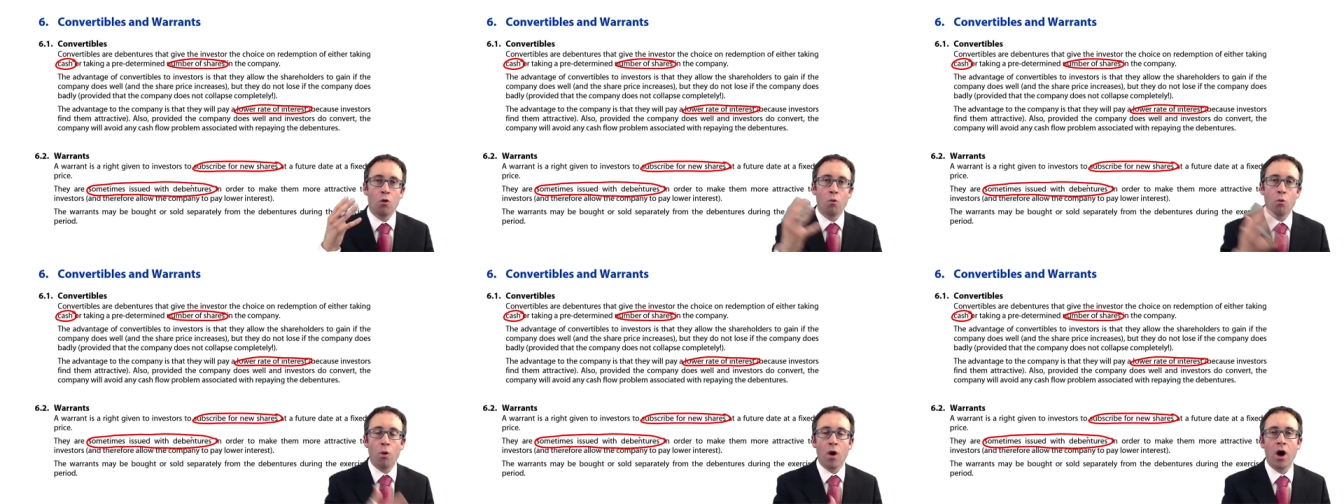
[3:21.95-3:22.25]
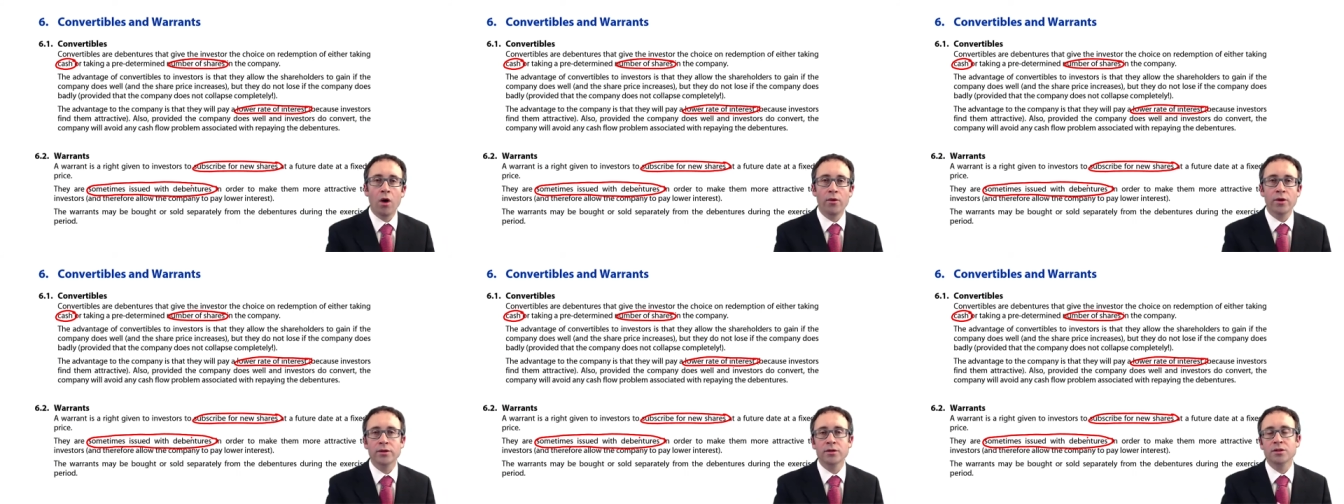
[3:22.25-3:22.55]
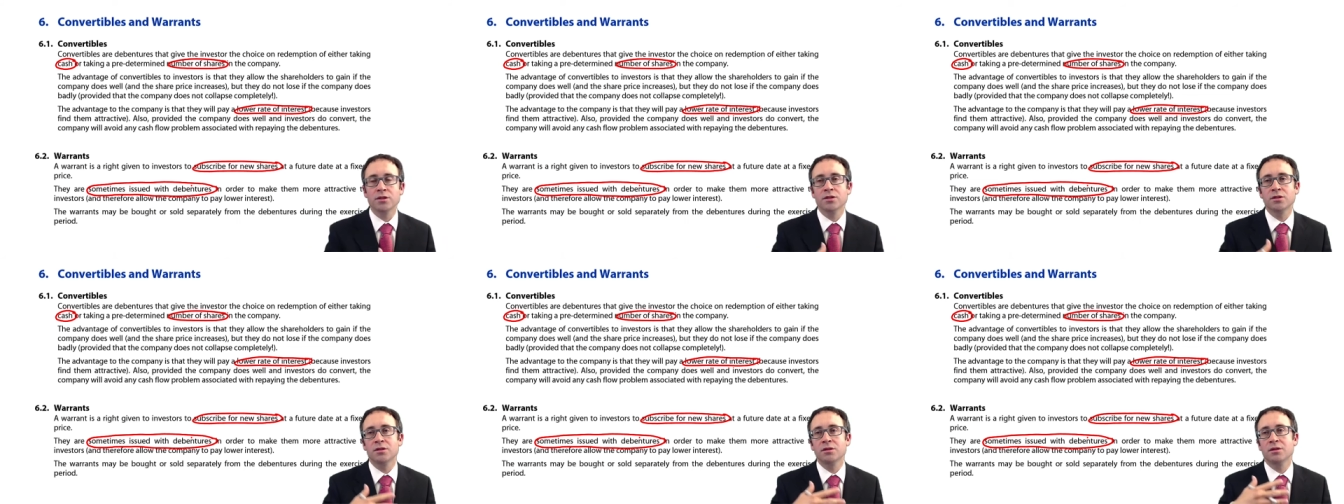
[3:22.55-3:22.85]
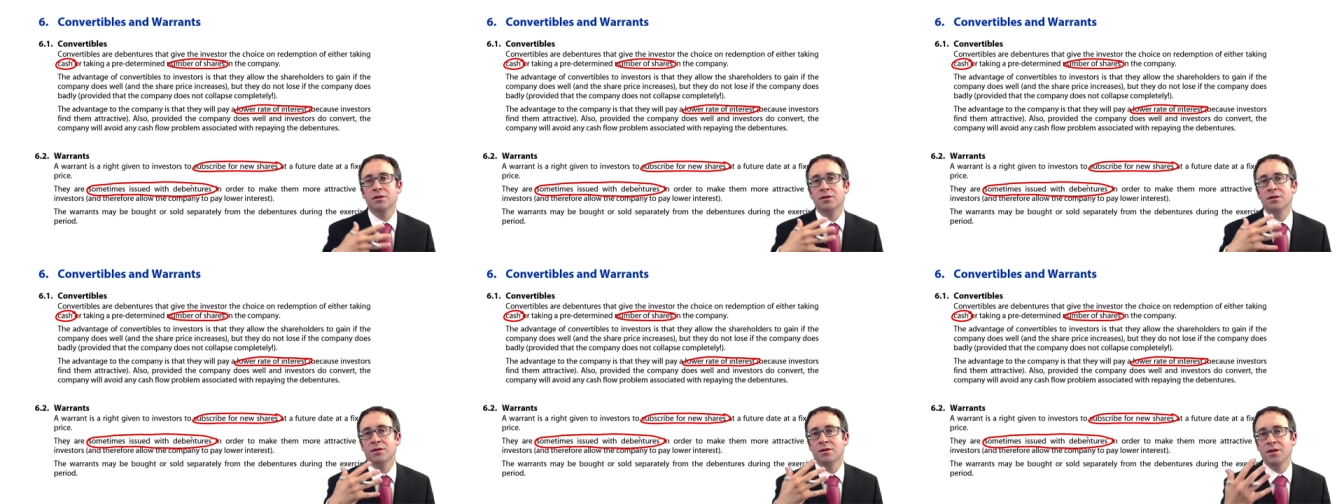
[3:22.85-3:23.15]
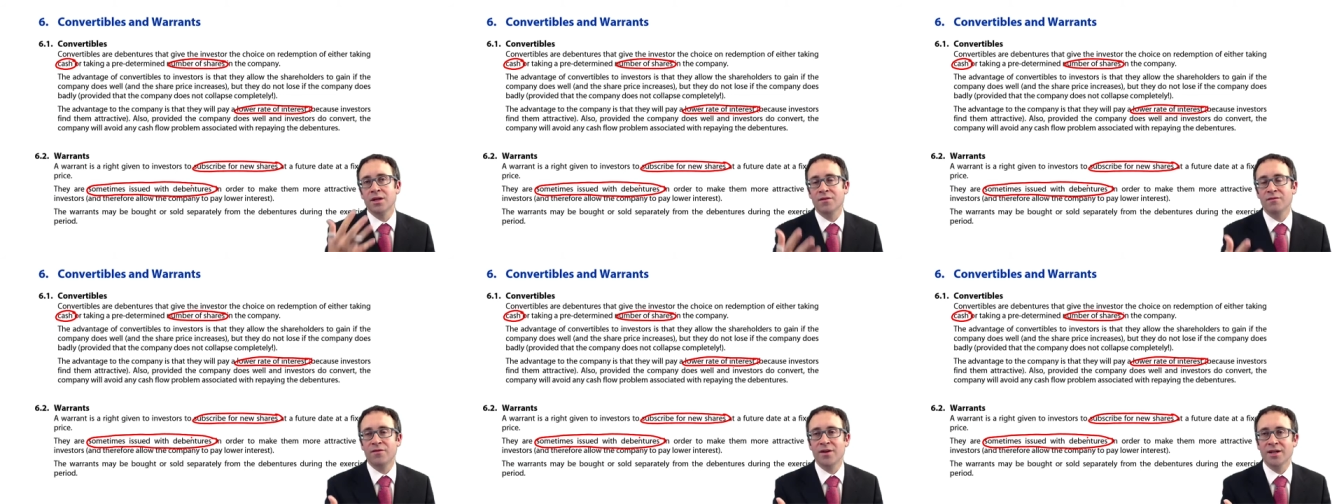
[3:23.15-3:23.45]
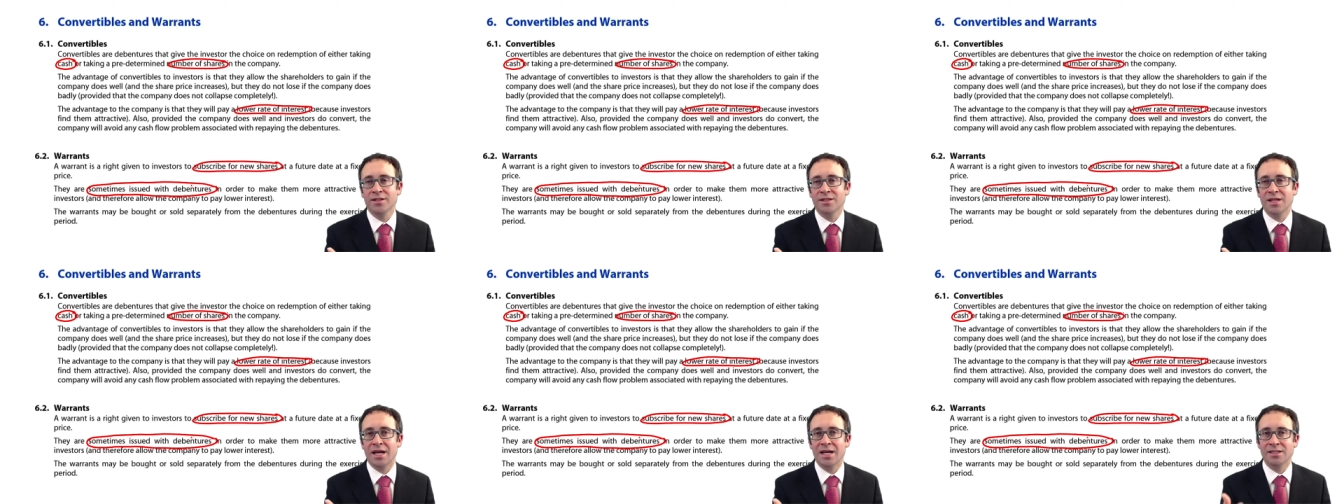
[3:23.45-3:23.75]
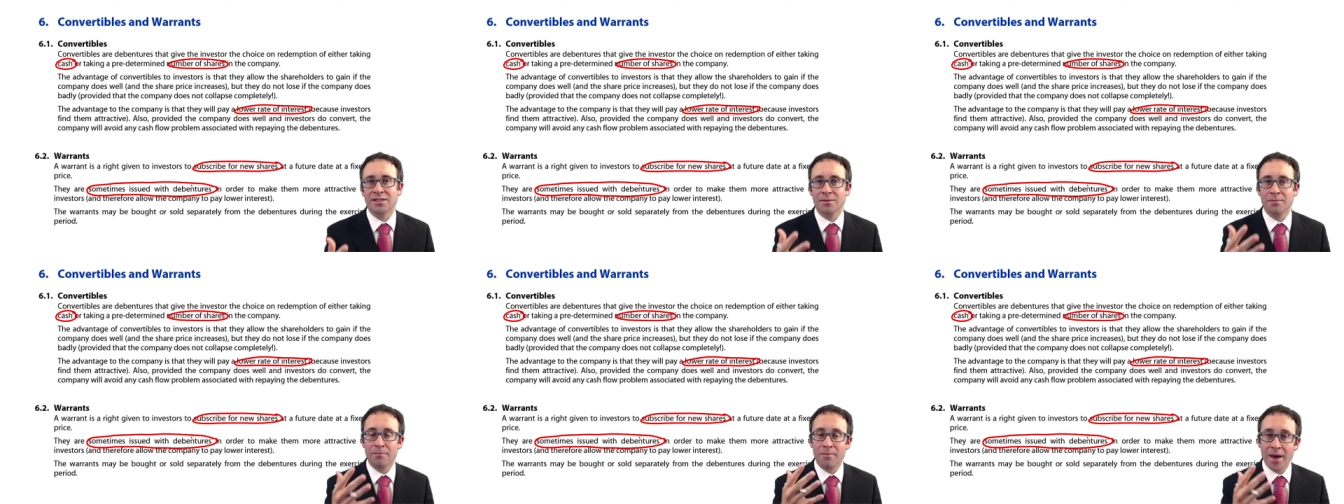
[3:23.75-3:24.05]
warrants the investor
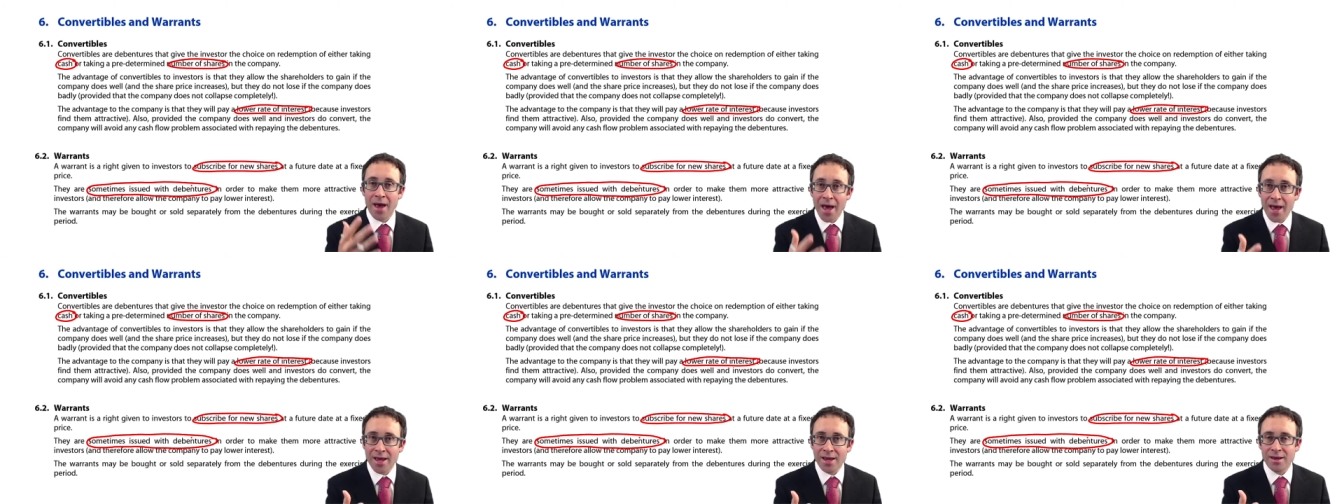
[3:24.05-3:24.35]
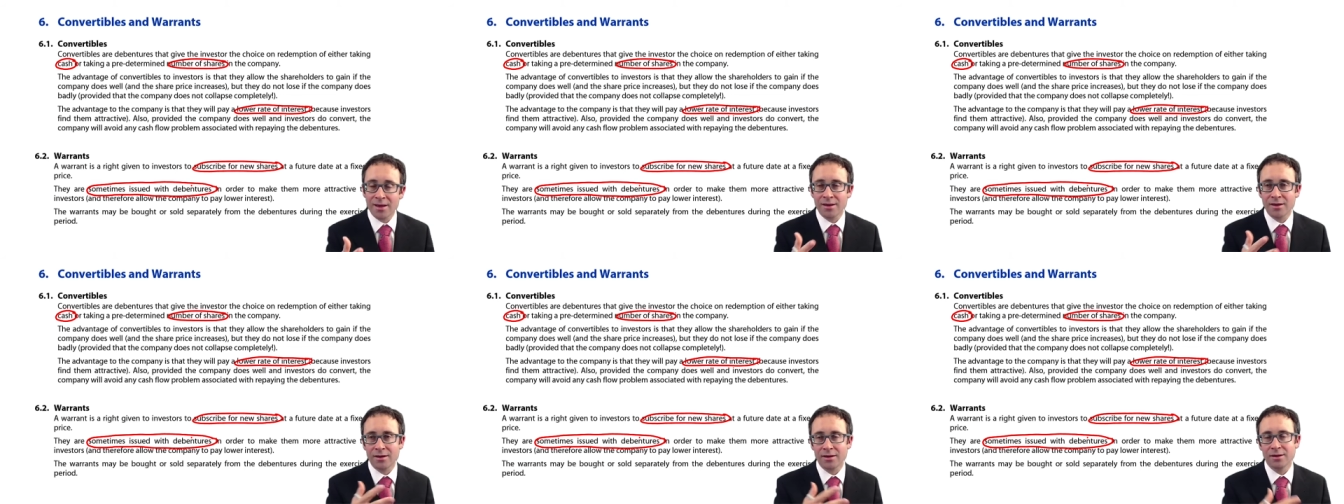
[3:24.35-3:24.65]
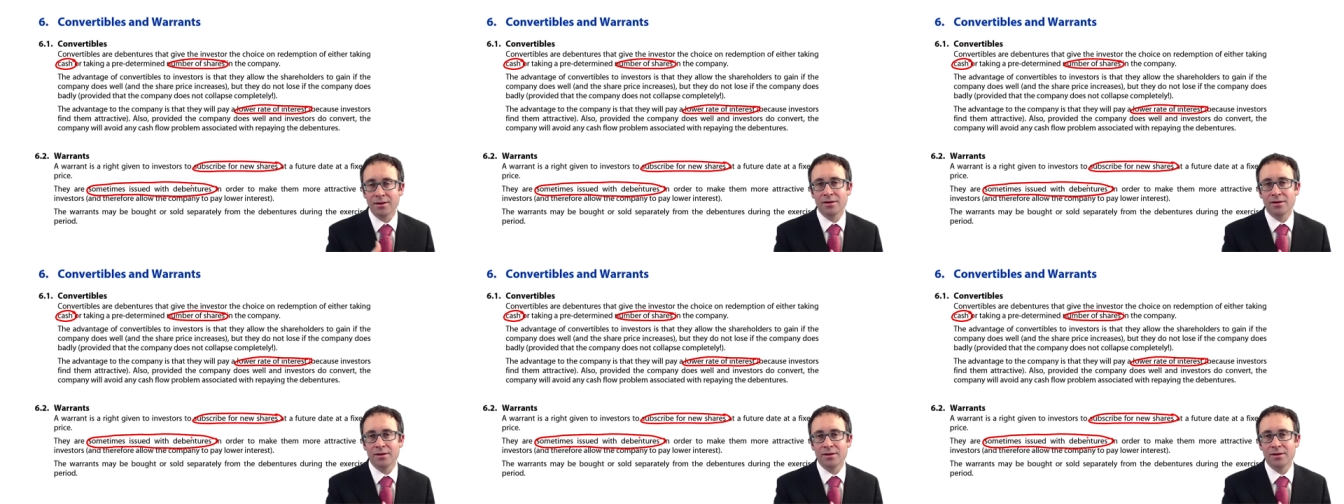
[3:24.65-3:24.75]
has to pay